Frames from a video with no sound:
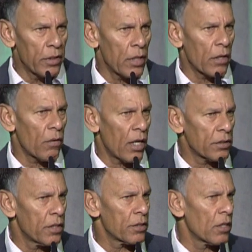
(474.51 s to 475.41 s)
did across
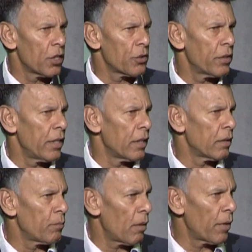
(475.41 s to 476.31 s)
this country
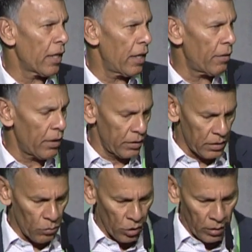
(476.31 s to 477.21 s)
and public hearings
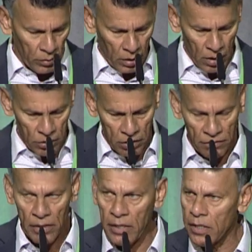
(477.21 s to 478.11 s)
and working with the Council of
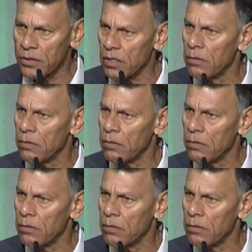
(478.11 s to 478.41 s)
Canadians and